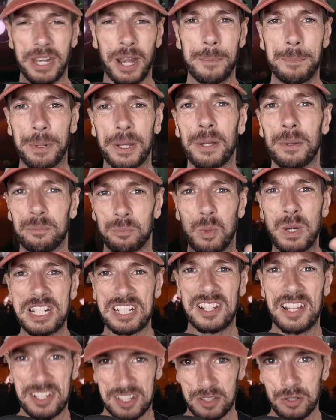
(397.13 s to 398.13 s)
you know, put a wish
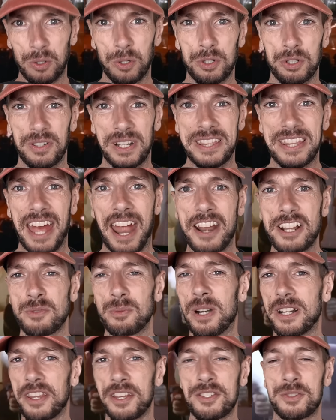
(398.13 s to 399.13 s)
list order in there. It's
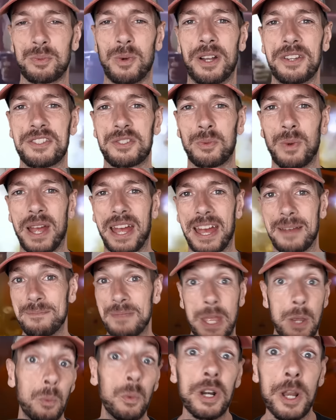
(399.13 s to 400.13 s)
one of those ones where
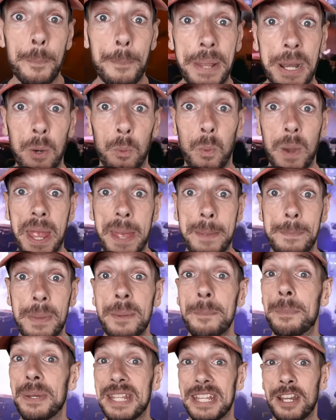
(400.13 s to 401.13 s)
it would have been a whim,
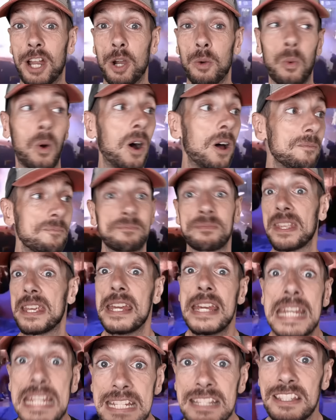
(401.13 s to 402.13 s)
but you know what?
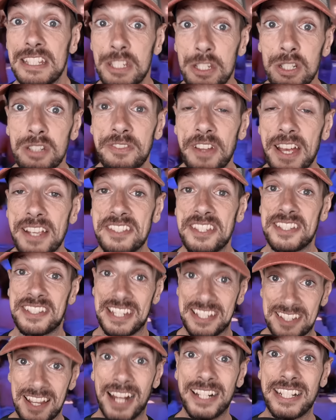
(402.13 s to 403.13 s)
The universe has
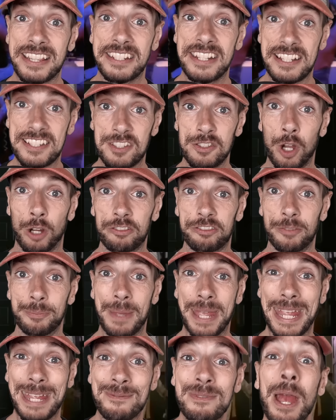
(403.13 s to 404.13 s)
decided that it's not for
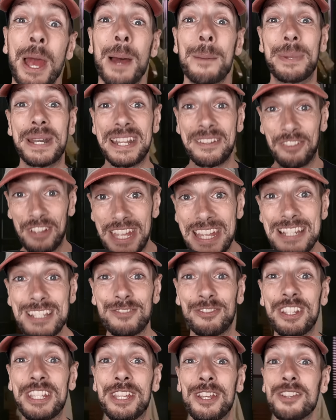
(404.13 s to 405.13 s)
me. But if it is
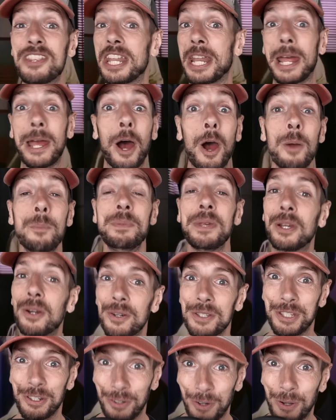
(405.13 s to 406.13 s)
for you, then I hope you
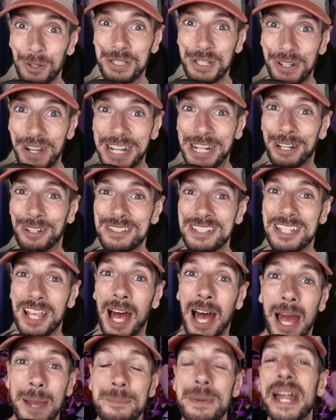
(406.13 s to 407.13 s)
got your order in on
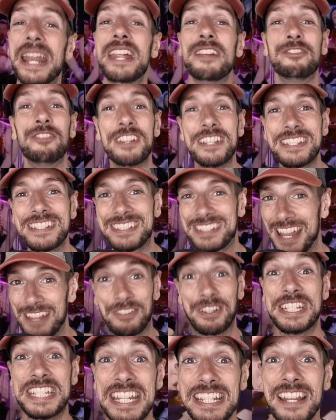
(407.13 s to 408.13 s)
time. And if
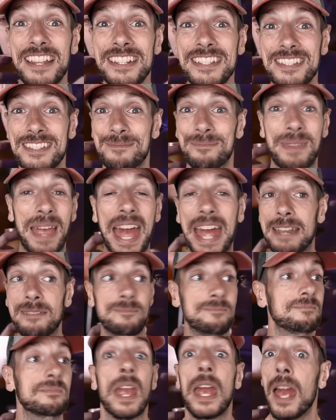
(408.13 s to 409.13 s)
you didn't,
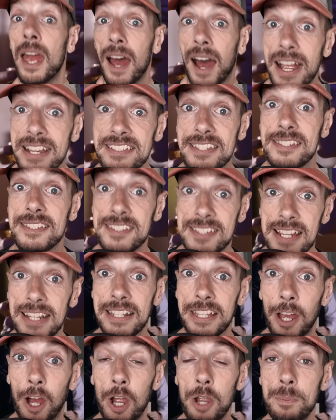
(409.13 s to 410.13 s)
then I
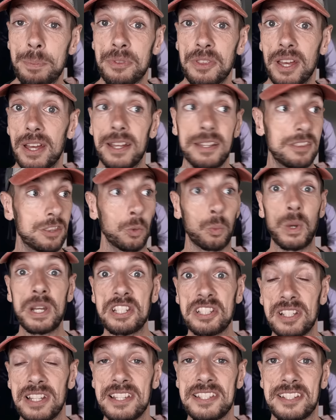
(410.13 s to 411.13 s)
sincerely hope that the
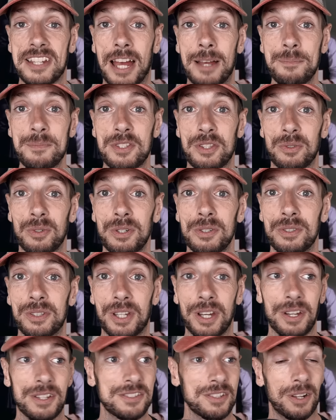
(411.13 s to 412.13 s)
wish list comes through.
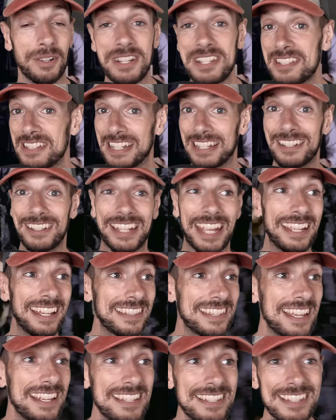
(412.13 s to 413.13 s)
Because honestly, looking at
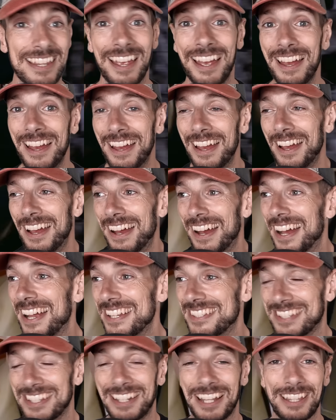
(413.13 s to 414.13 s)
this,
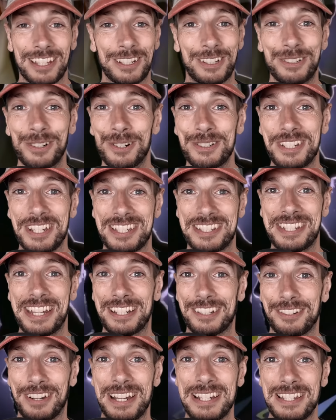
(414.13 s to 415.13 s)
it's another gorgeous Dick
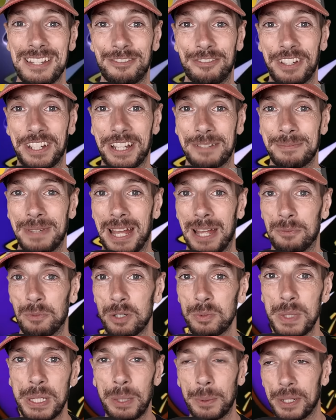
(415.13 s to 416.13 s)
Tracy figure, man. What
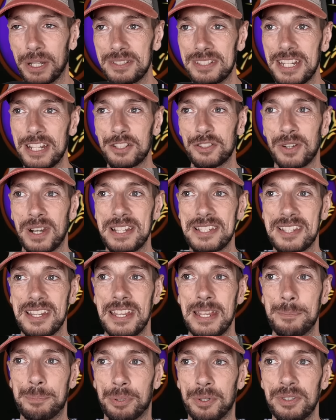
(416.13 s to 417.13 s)
have we got? We've got Dick
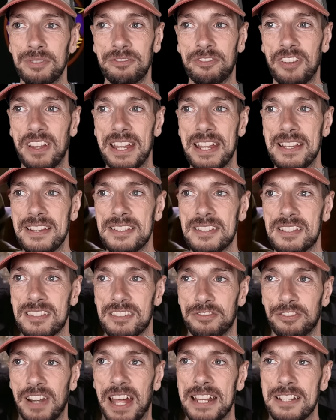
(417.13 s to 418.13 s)
Tracy, Pruneface,
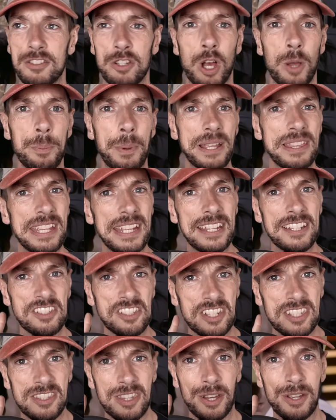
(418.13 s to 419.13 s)
Flat Top. I think it's
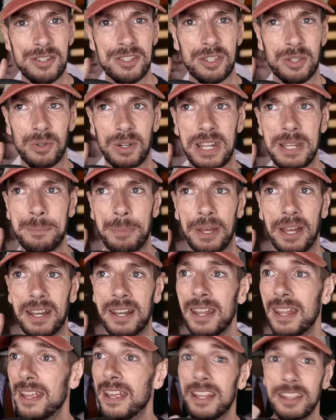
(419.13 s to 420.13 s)
just those three. But
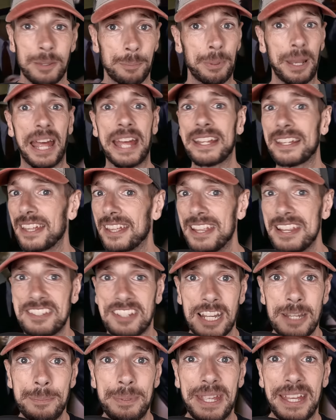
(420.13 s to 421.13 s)
The Blank, he's
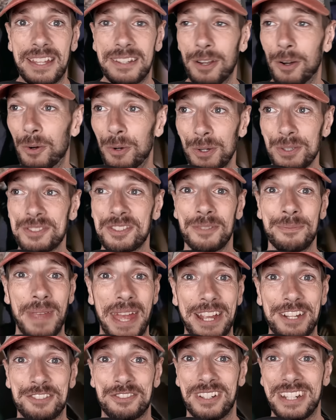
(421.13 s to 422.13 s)
going to be an awesome
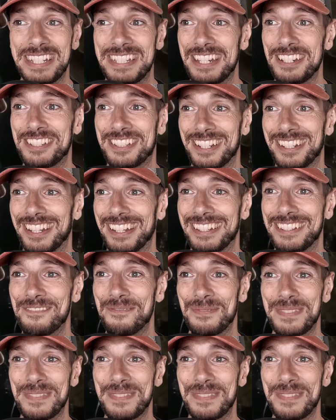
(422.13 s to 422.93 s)
extra edition. And